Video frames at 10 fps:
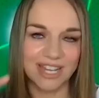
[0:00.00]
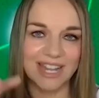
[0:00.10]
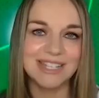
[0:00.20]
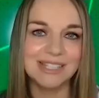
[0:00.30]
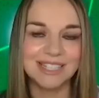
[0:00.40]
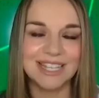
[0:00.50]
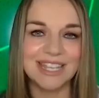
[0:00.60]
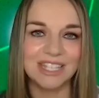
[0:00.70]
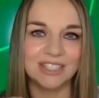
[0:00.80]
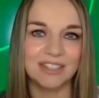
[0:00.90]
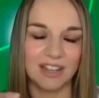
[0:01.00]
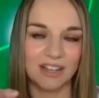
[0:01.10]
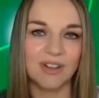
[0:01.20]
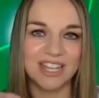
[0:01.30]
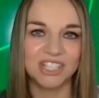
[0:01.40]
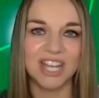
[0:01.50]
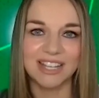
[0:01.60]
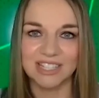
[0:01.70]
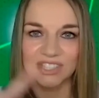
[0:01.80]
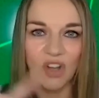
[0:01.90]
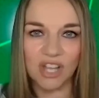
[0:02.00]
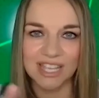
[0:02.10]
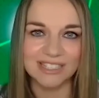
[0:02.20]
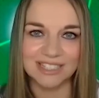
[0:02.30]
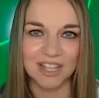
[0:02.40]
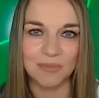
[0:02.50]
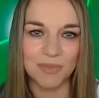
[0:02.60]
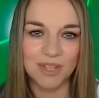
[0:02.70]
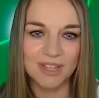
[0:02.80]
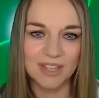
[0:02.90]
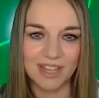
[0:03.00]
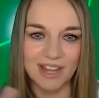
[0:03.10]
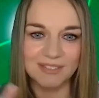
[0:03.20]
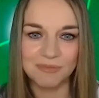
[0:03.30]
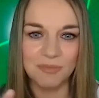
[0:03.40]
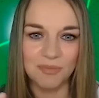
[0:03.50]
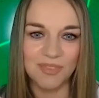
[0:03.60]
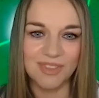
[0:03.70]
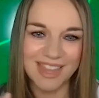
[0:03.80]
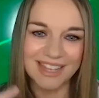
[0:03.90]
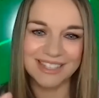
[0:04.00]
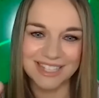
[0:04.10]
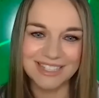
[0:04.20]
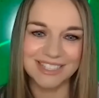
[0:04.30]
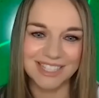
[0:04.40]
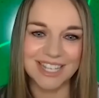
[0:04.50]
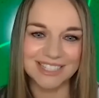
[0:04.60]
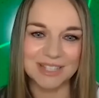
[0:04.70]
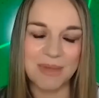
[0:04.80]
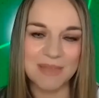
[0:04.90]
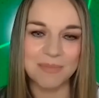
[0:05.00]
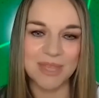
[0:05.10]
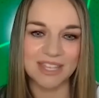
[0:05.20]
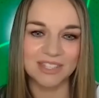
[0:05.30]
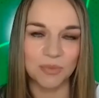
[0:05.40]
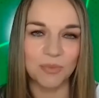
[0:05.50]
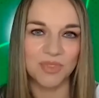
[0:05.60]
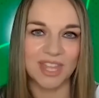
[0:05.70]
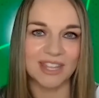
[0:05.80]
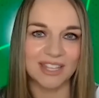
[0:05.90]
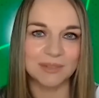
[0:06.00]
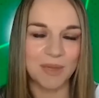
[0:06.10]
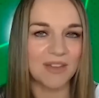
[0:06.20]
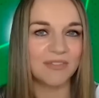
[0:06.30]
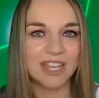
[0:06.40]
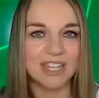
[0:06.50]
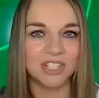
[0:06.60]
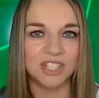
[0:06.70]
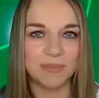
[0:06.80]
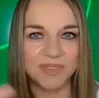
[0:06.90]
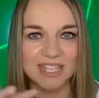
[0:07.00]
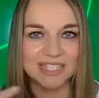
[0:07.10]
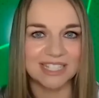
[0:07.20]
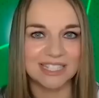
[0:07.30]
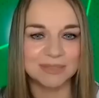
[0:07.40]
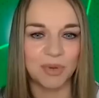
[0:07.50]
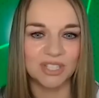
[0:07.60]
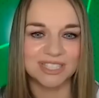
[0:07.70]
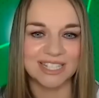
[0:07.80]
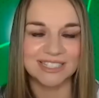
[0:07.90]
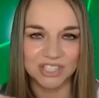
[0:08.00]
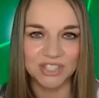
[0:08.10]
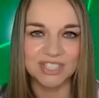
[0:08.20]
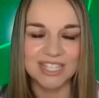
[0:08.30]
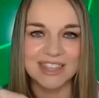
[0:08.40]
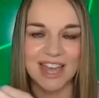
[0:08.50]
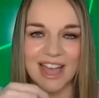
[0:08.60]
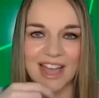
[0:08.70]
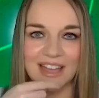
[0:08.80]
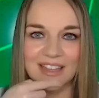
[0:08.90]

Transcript: and I did see uh, Granit Xhaka talking to them, and that did suggest there might be something that's a bit of leadership, things he'd spotted. Did you see that?